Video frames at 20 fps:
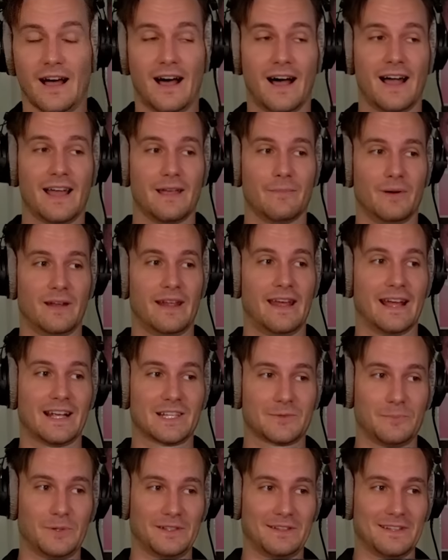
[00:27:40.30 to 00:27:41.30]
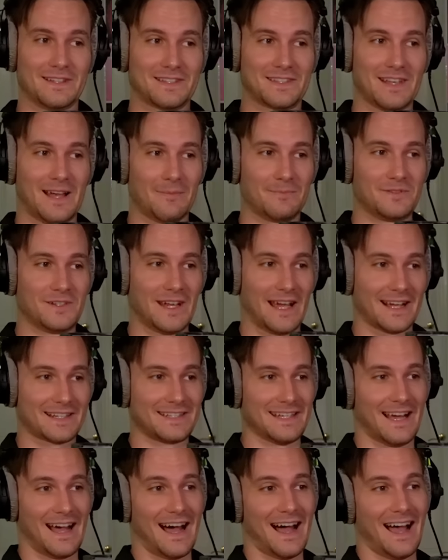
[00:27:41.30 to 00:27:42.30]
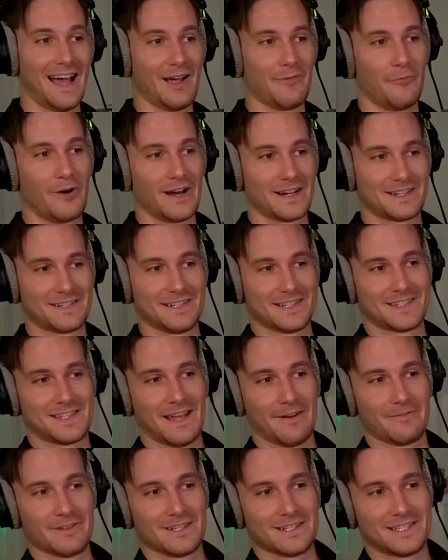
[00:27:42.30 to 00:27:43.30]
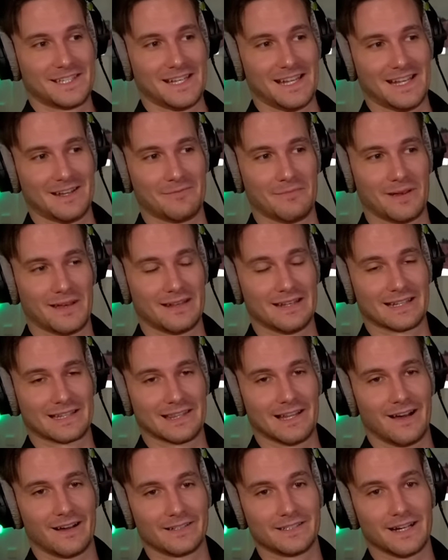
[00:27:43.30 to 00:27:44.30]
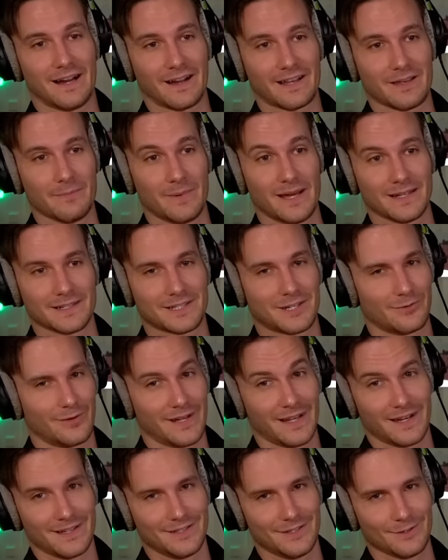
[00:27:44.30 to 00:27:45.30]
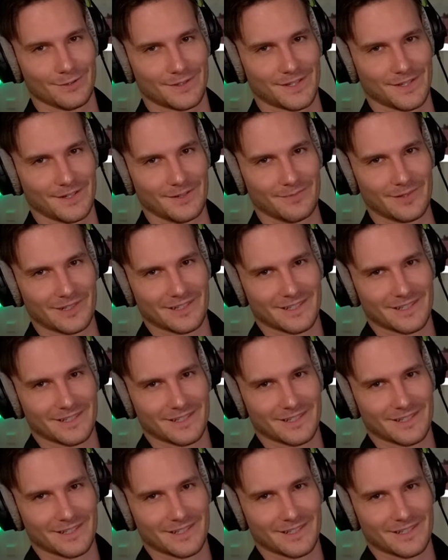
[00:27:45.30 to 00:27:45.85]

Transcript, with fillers: I am an expert in the subject. I watched a 17-minute long documentary on YouTube.